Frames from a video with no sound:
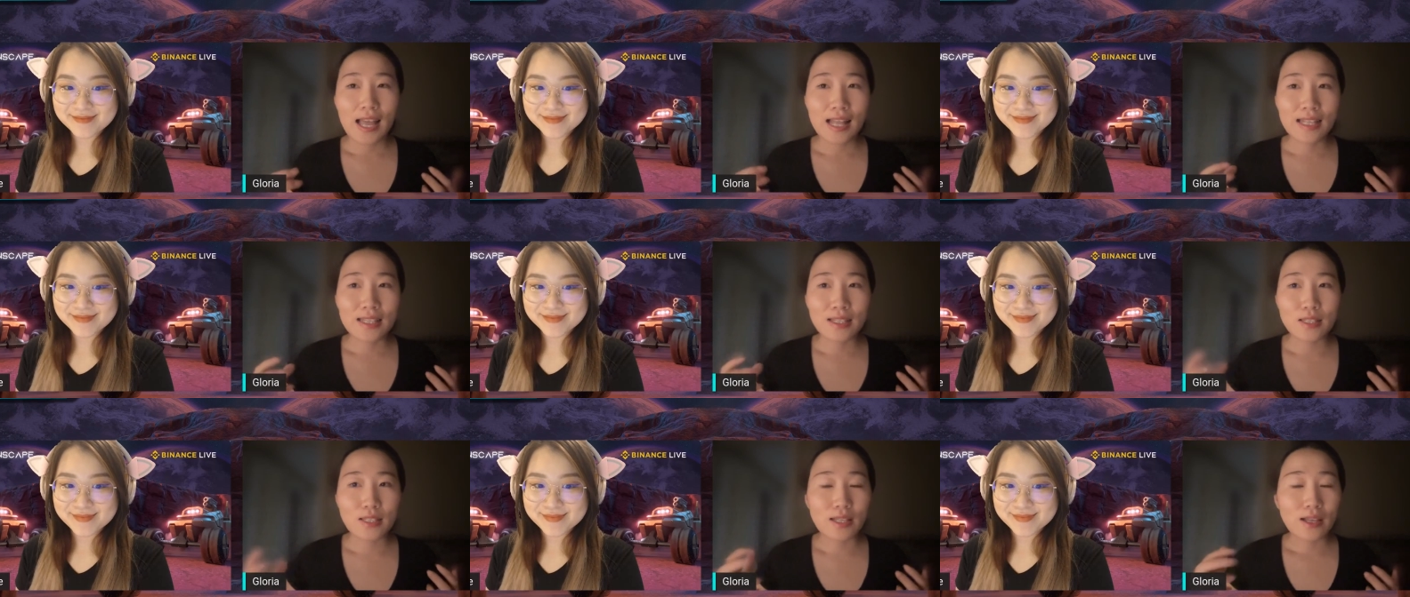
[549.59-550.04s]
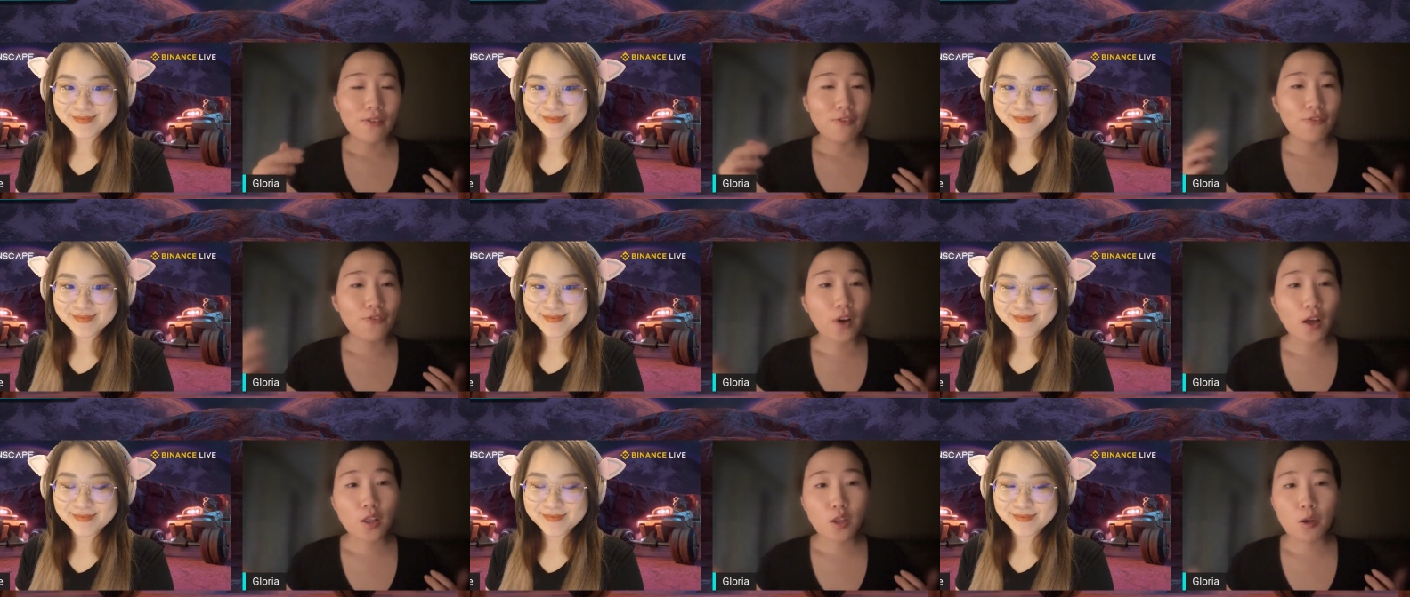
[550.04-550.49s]
Speaker 1: and
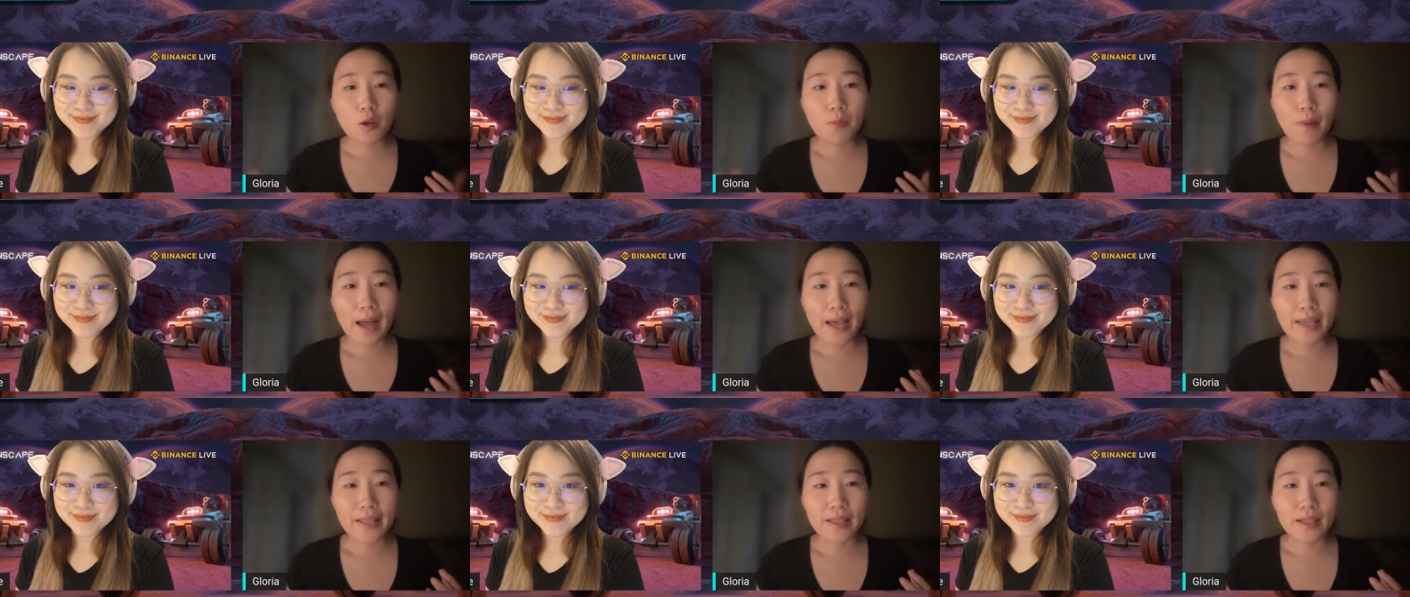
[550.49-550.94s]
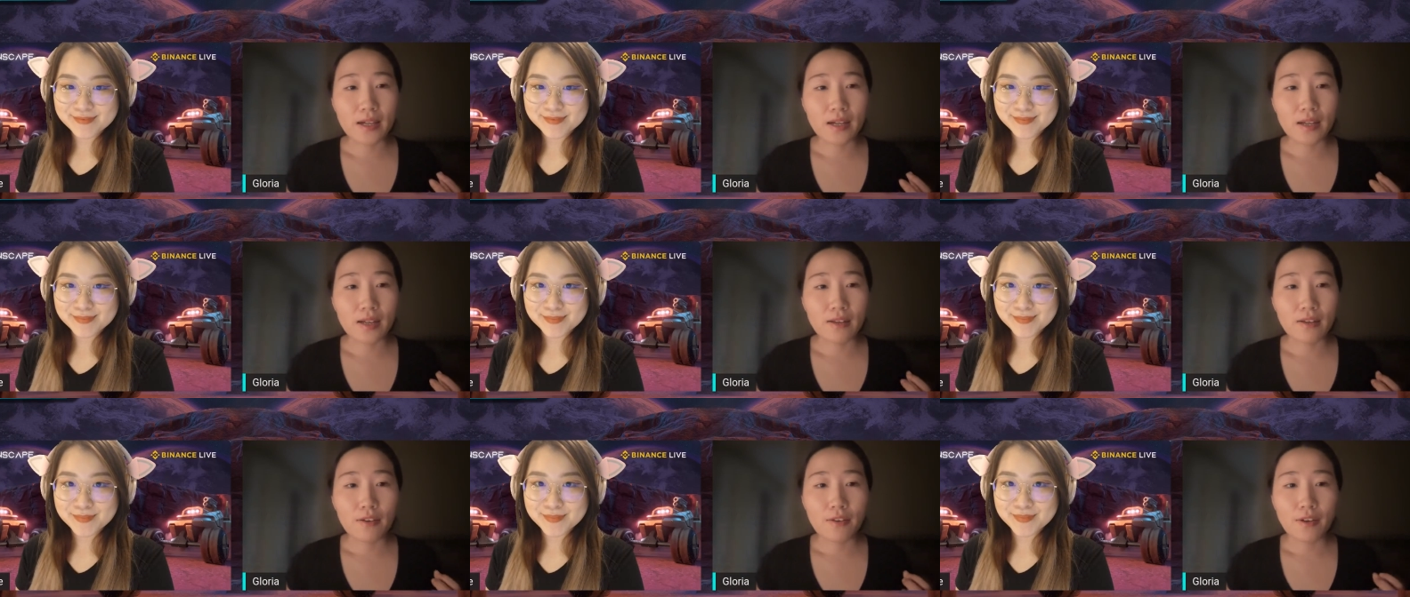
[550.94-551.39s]
followed by the
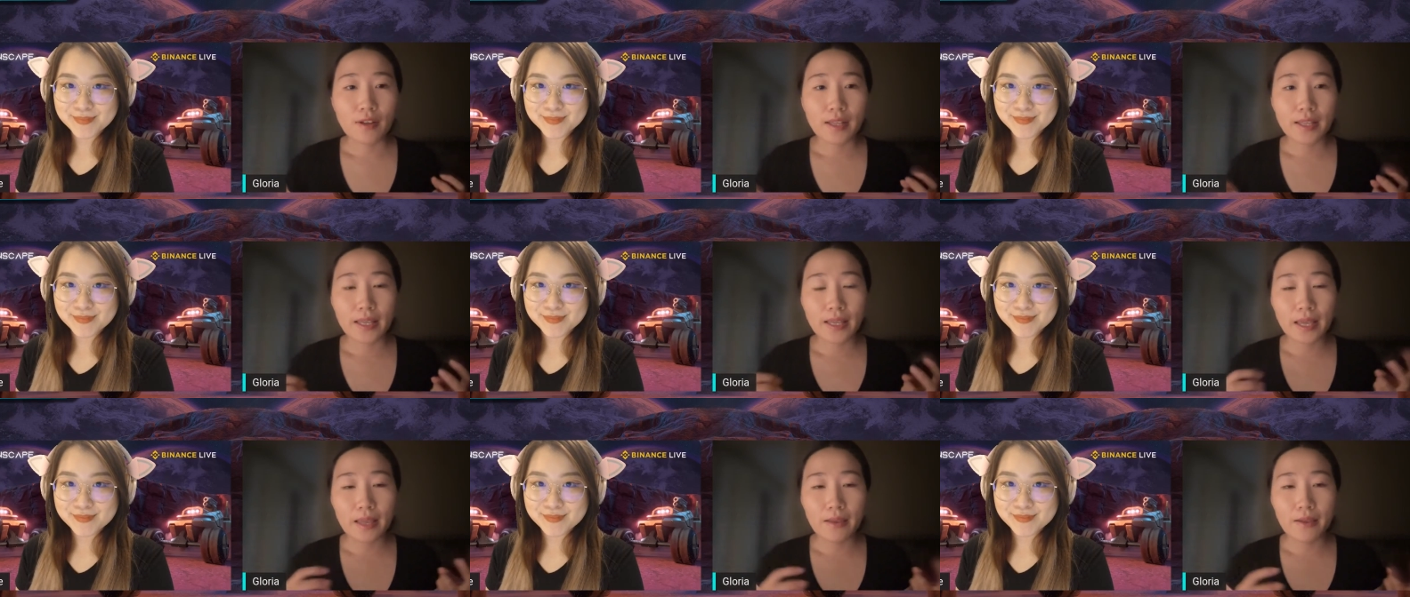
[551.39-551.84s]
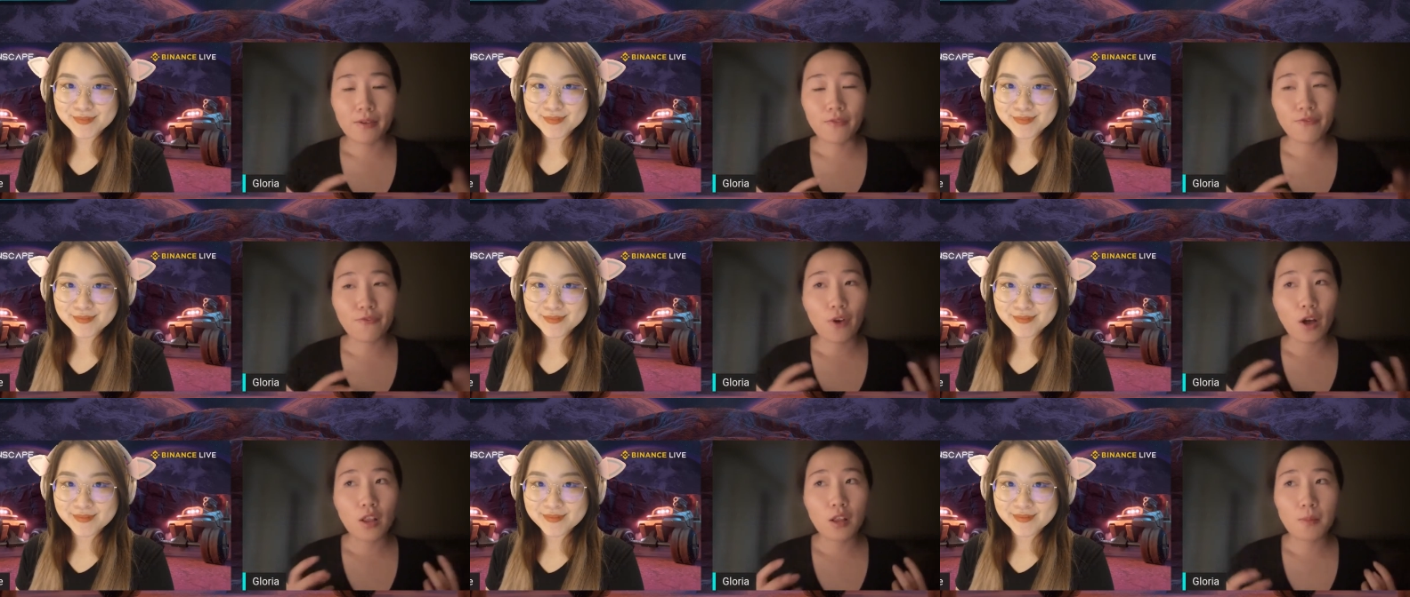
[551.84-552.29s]
get
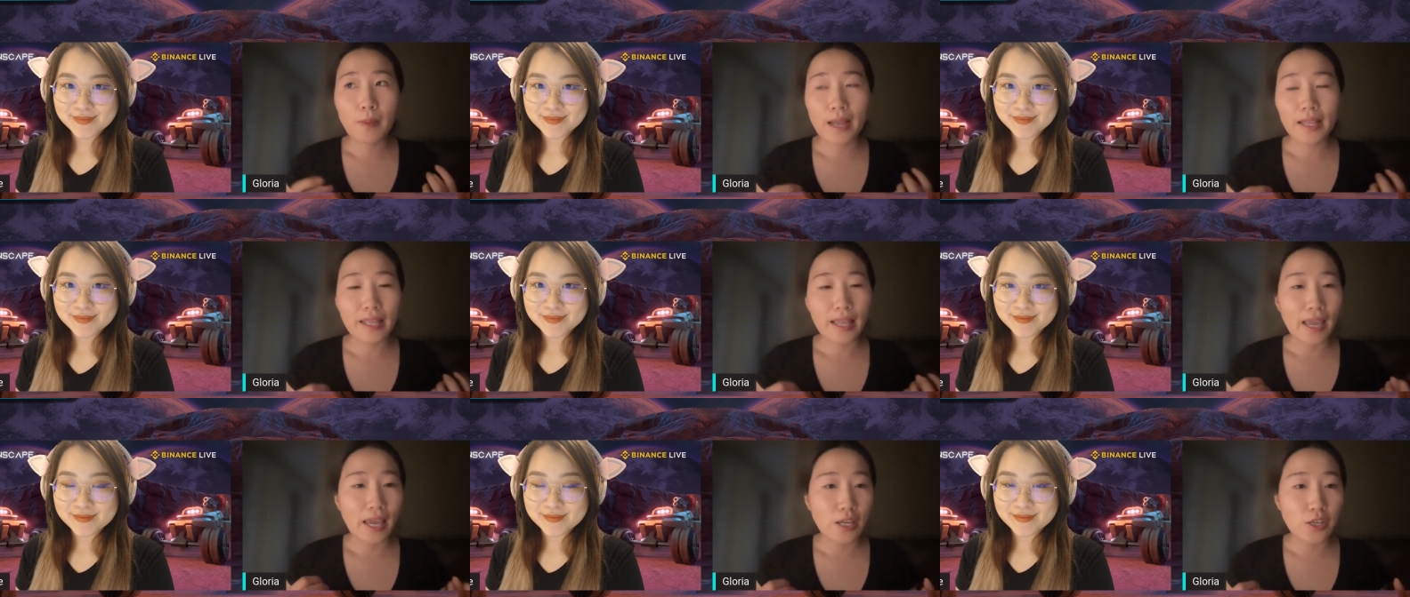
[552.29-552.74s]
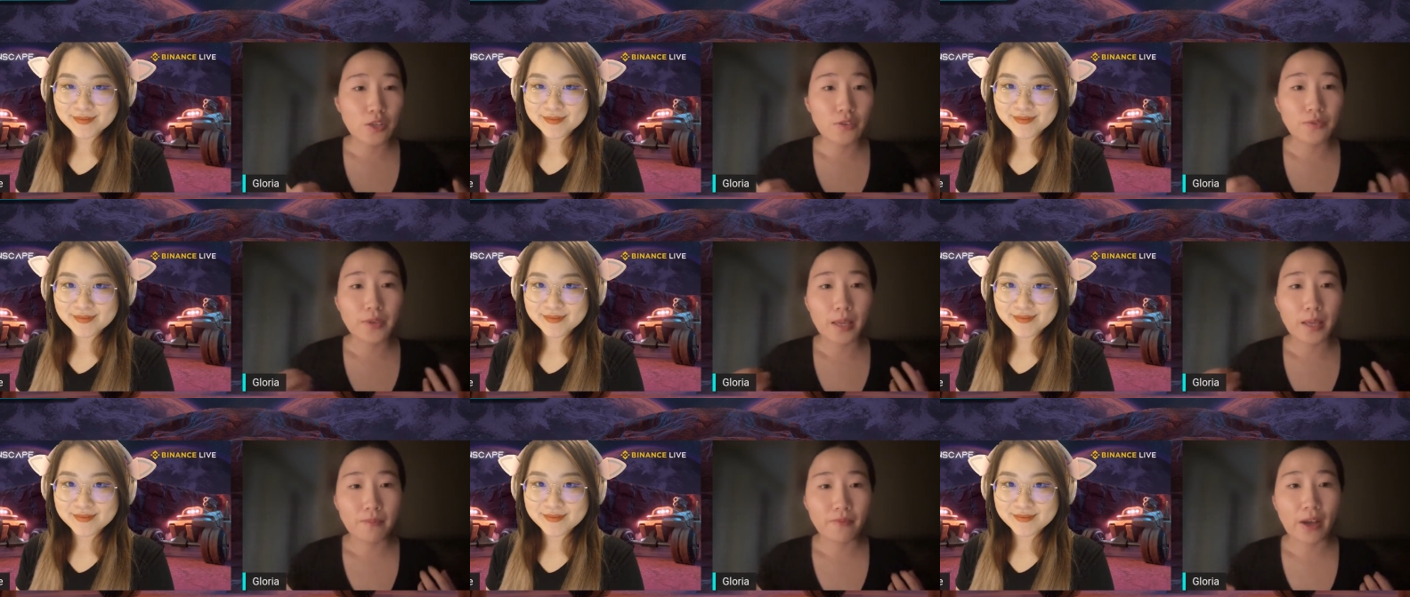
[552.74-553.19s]
followed by the age
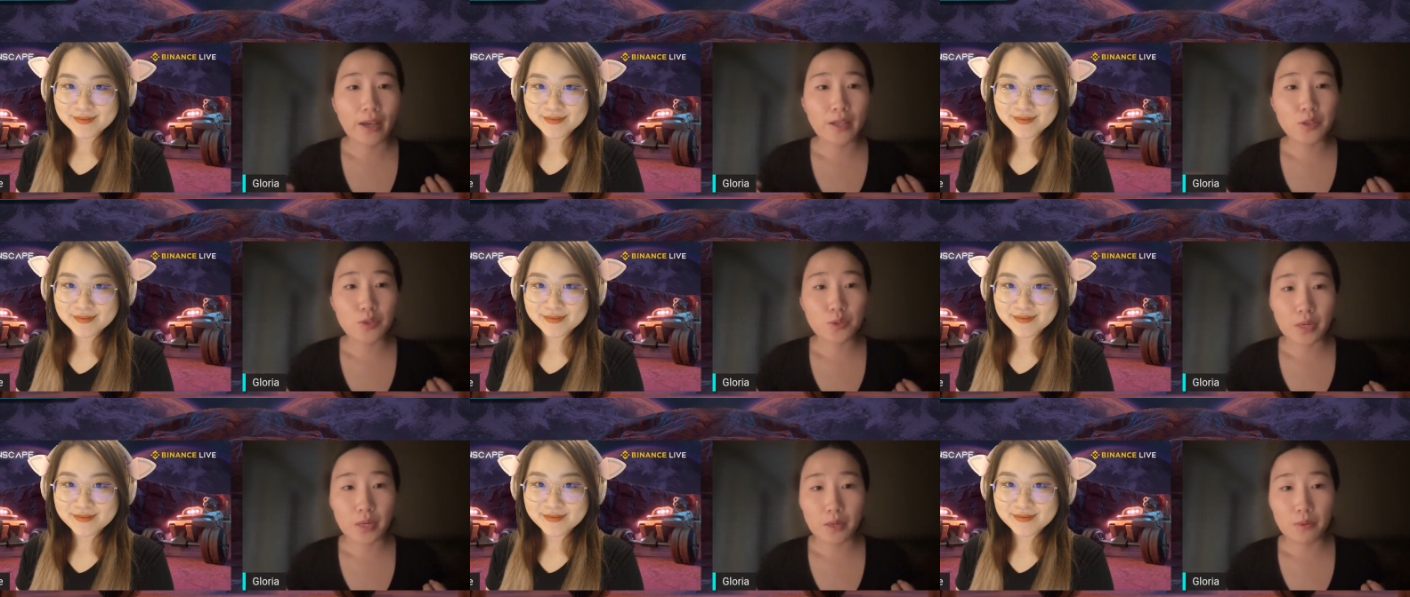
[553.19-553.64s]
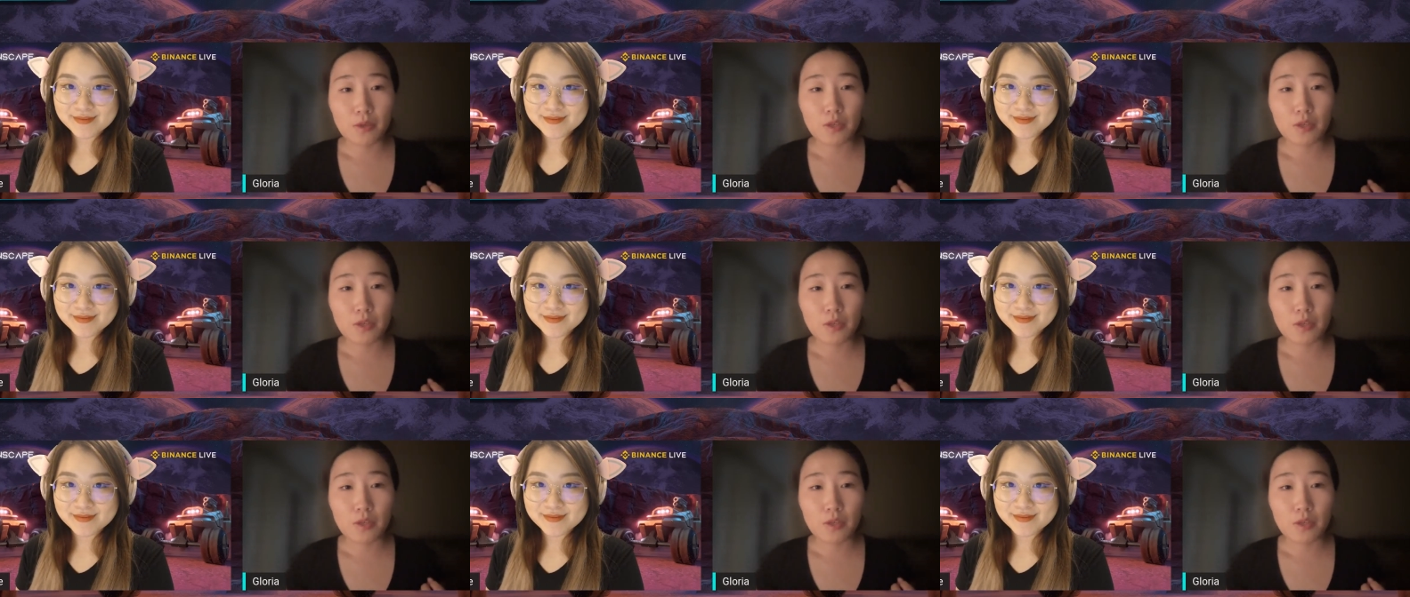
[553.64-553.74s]
of Game 3,